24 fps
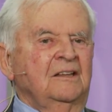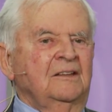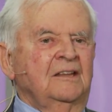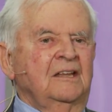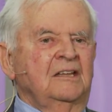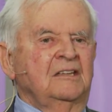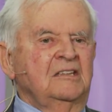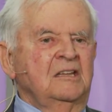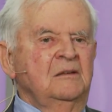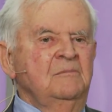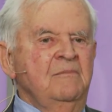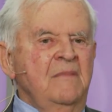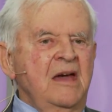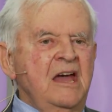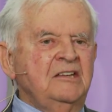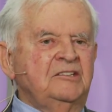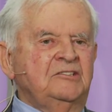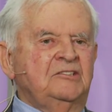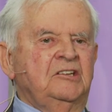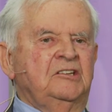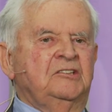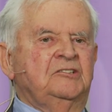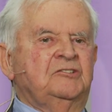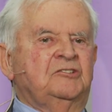that the
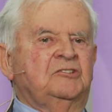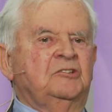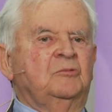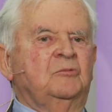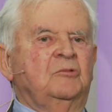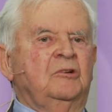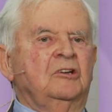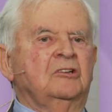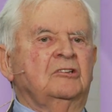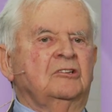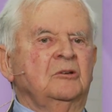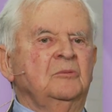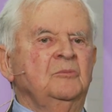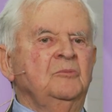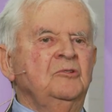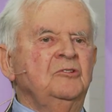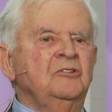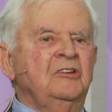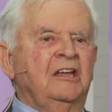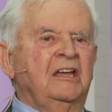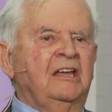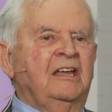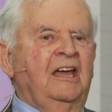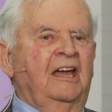message that we're
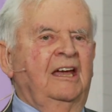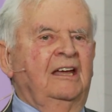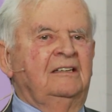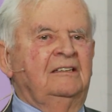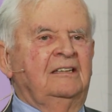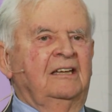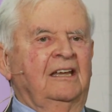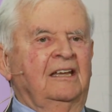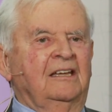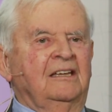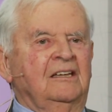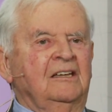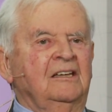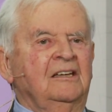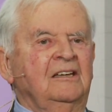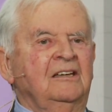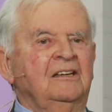communicating